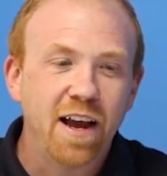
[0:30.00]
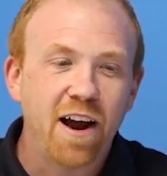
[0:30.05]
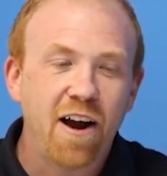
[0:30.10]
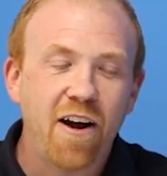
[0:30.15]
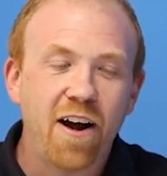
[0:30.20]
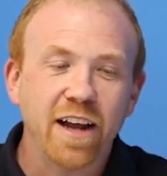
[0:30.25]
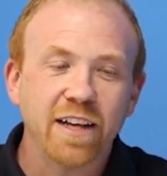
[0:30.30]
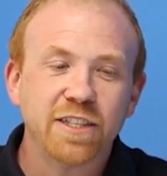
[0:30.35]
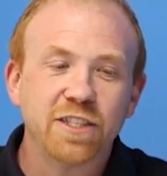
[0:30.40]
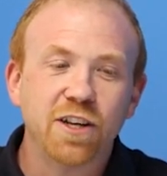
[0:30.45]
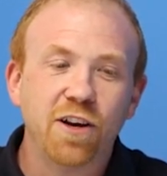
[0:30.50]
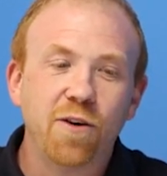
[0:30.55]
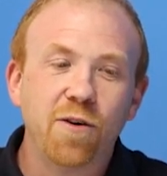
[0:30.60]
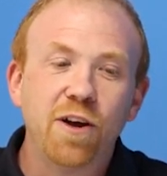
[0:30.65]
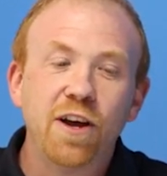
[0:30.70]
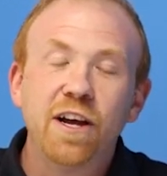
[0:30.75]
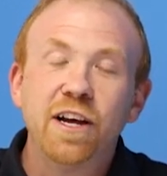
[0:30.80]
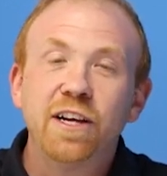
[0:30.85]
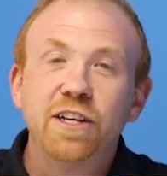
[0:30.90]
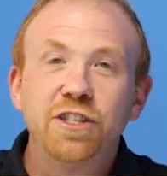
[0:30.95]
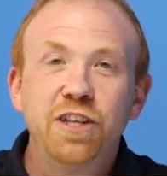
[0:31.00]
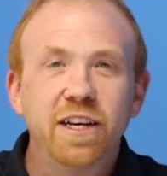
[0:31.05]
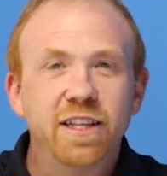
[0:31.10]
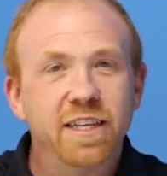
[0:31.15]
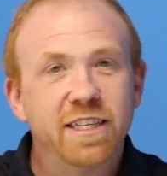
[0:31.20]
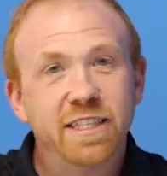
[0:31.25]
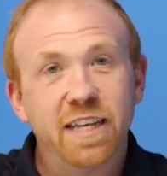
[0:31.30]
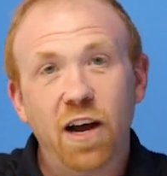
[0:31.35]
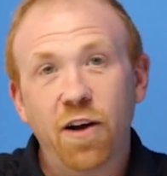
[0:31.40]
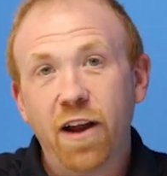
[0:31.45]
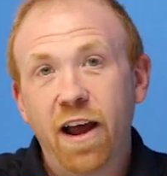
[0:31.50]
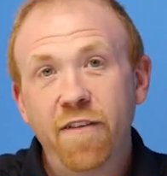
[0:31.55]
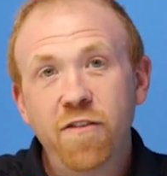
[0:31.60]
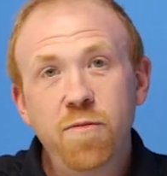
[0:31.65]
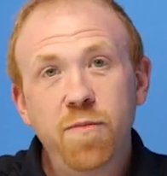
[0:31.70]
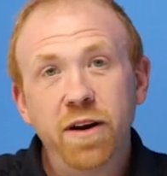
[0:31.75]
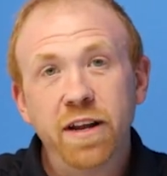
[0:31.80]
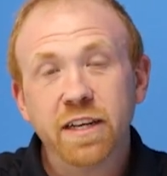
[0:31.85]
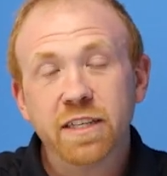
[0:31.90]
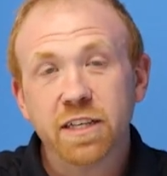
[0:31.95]
All right, so check this out.
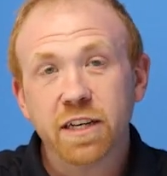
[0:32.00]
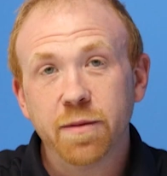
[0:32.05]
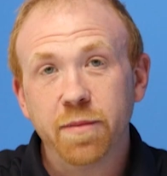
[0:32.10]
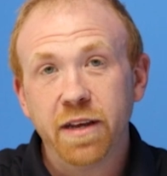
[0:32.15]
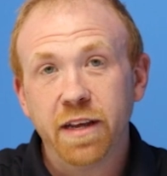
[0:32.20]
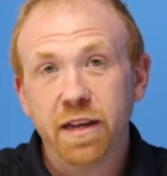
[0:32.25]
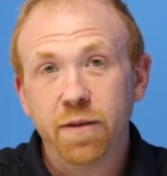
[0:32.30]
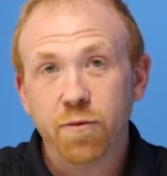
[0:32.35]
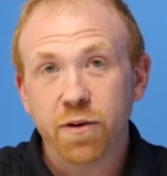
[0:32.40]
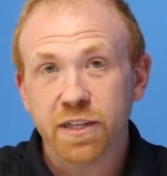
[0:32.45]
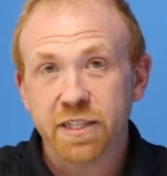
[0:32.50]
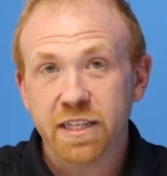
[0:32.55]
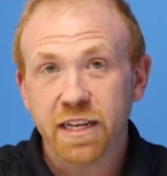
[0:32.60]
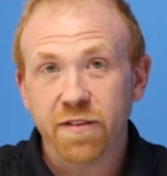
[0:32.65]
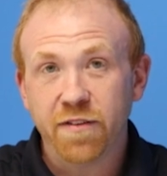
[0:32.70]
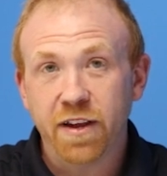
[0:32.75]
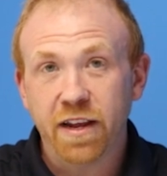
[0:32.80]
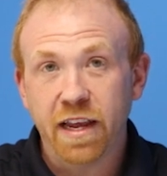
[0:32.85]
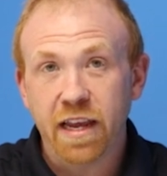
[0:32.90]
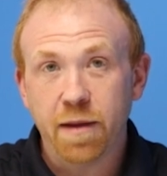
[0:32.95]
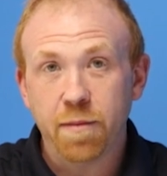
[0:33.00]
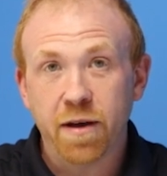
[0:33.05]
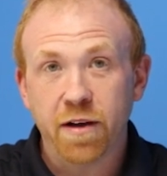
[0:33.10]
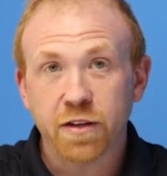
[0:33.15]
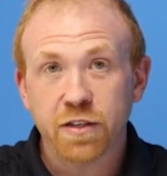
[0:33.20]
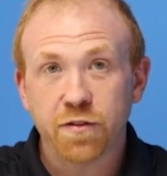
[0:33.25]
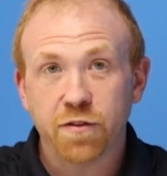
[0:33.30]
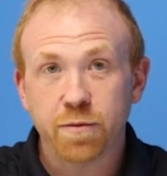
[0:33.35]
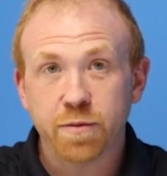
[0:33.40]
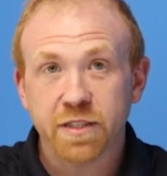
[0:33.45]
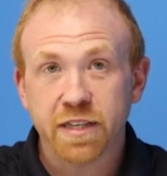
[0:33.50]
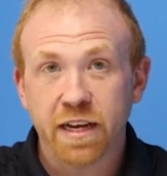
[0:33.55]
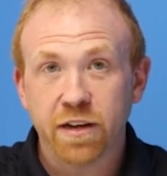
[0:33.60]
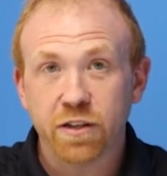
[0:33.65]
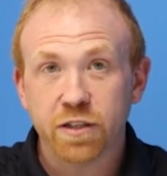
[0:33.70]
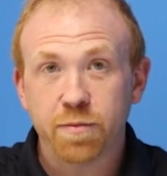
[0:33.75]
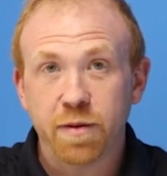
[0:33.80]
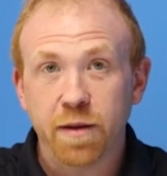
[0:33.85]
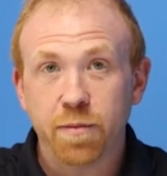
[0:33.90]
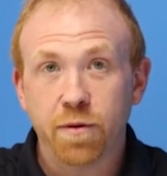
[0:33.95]
Everybody's going to be receiving emails from
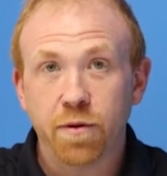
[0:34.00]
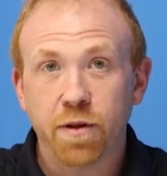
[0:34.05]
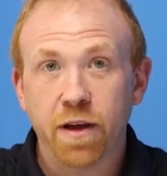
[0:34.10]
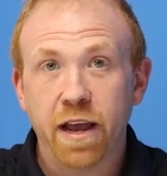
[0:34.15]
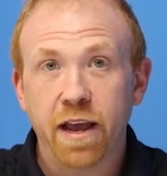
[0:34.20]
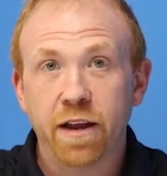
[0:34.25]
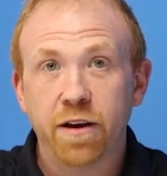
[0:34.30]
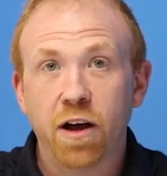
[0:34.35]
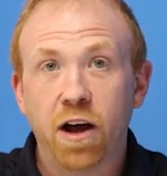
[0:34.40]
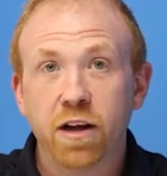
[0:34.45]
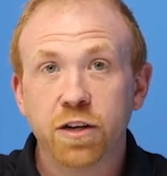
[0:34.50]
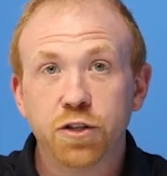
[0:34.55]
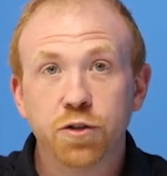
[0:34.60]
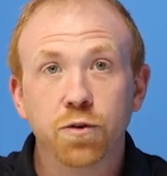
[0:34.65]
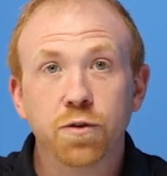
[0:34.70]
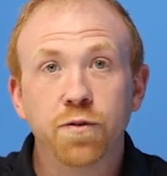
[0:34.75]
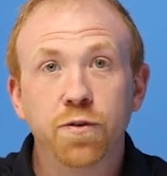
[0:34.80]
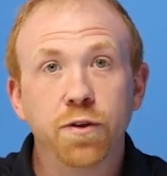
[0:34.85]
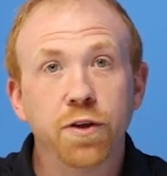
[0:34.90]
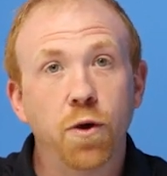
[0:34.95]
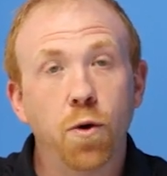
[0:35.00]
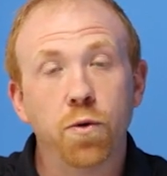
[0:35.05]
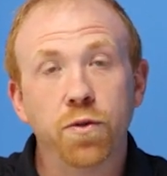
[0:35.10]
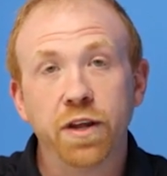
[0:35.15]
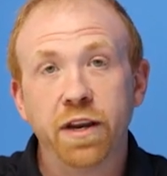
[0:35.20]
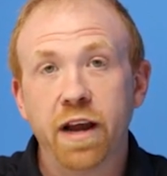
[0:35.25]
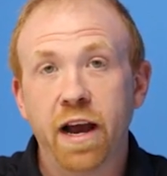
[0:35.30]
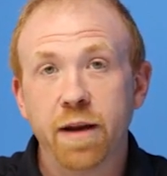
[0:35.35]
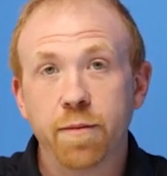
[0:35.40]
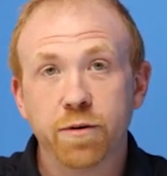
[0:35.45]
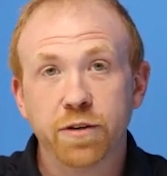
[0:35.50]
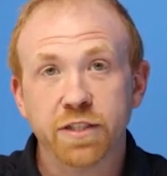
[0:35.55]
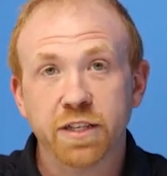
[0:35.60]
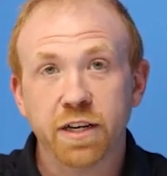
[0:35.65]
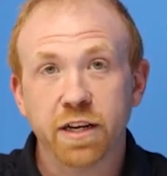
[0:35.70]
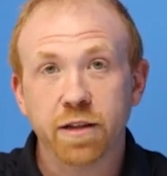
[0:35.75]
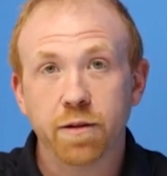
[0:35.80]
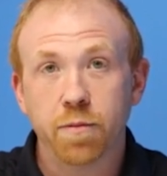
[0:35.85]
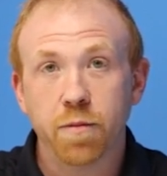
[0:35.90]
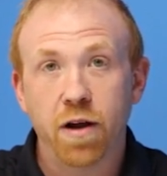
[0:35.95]
salespeople, and truthfully, only 9%
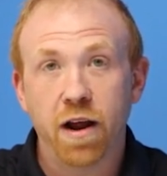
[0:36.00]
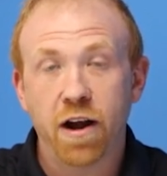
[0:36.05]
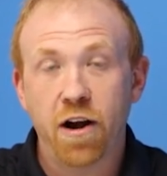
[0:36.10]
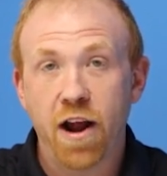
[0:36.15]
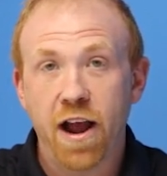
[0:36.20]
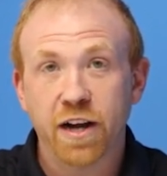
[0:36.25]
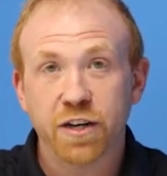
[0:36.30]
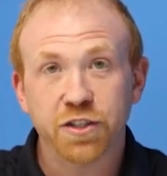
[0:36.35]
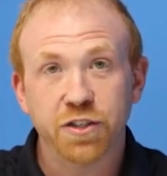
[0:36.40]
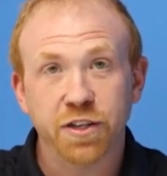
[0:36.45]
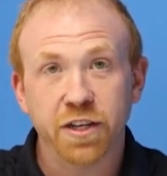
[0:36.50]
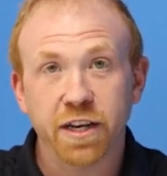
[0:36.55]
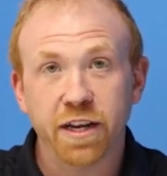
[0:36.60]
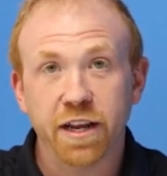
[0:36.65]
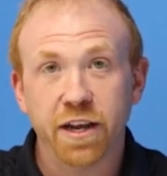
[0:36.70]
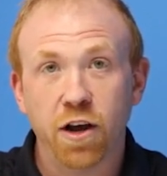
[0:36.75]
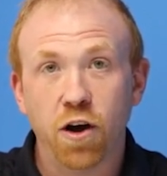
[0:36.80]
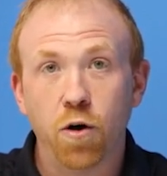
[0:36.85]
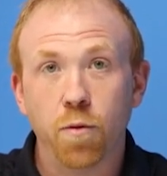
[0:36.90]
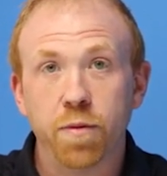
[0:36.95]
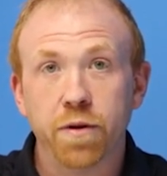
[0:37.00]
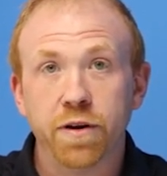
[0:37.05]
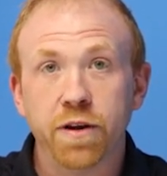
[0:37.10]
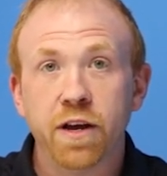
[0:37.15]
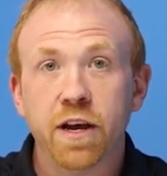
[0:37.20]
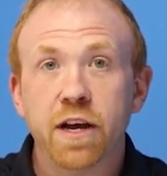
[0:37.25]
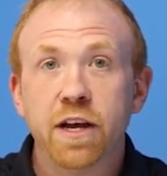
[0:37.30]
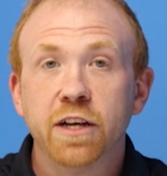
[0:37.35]
of them are actually getting opened.